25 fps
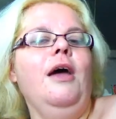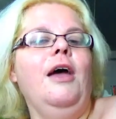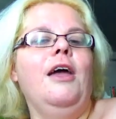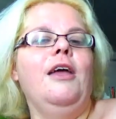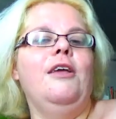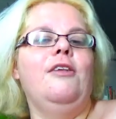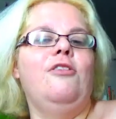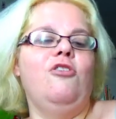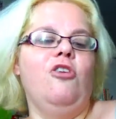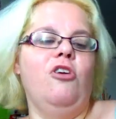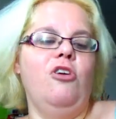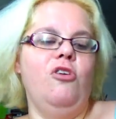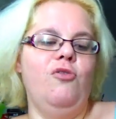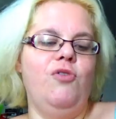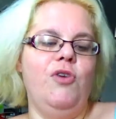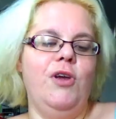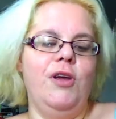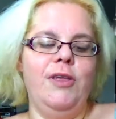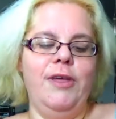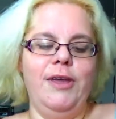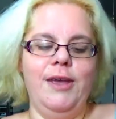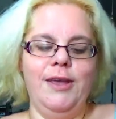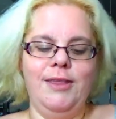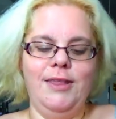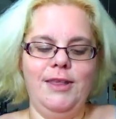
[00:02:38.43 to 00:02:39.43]
I started
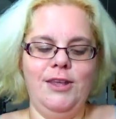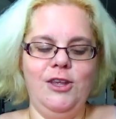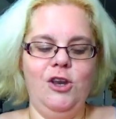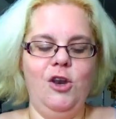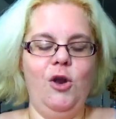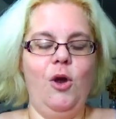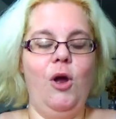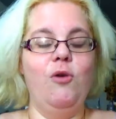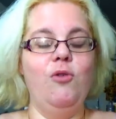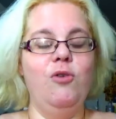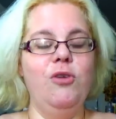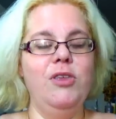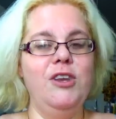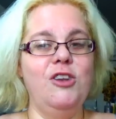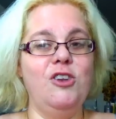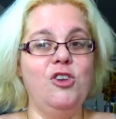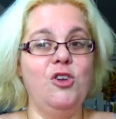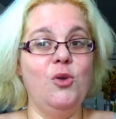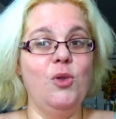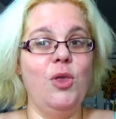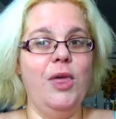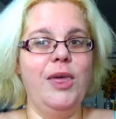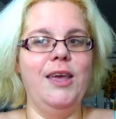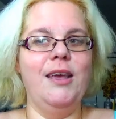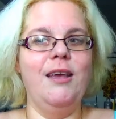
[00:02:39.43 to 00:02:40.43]
realizing, you know, I really
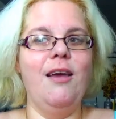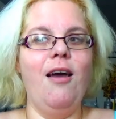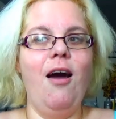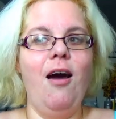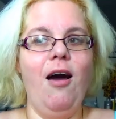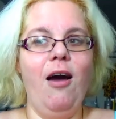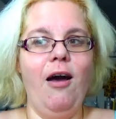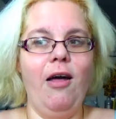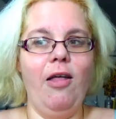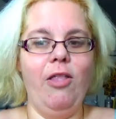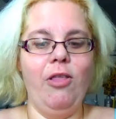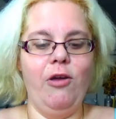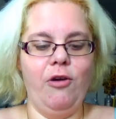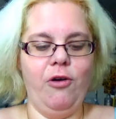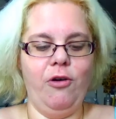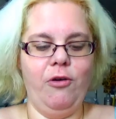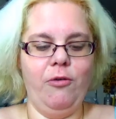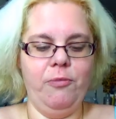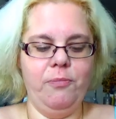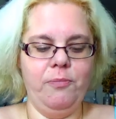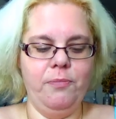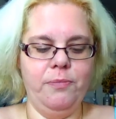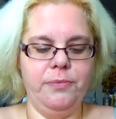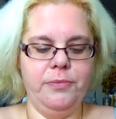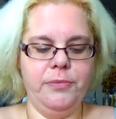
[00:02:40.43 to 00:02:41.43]
do like color.
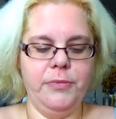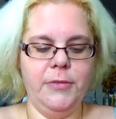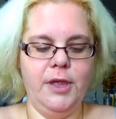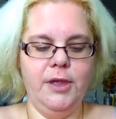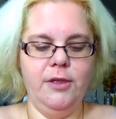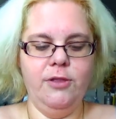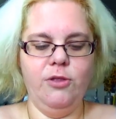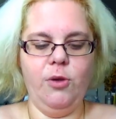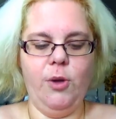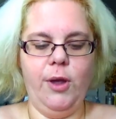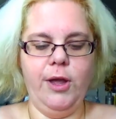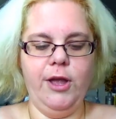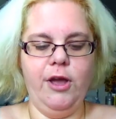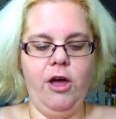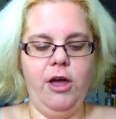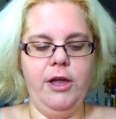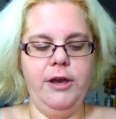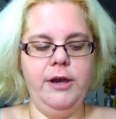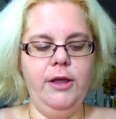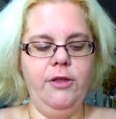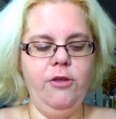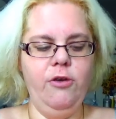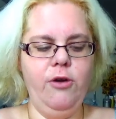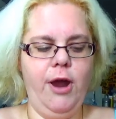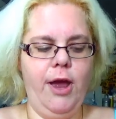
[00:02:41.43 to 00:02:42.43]
So I got
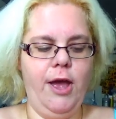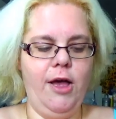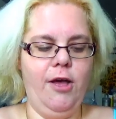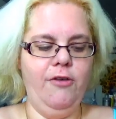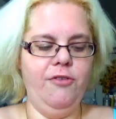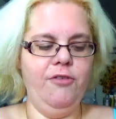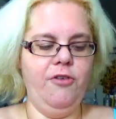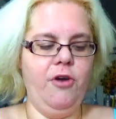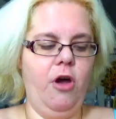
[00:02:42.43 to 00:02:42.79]
another e l f.